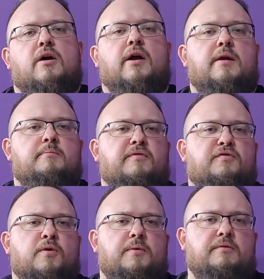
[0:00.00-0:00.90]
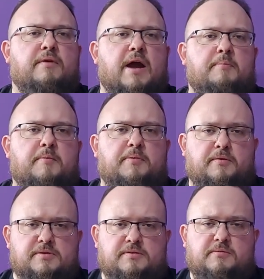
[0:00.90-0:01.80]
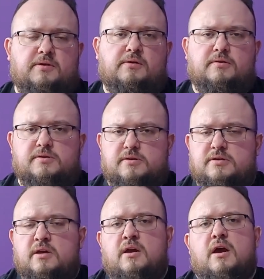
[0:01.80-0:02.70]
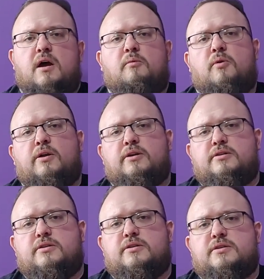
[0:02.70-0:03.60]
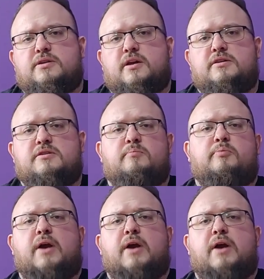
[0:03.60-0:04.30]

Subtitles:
All right, before we wrap up here with some conclusions, I wanted to discuss some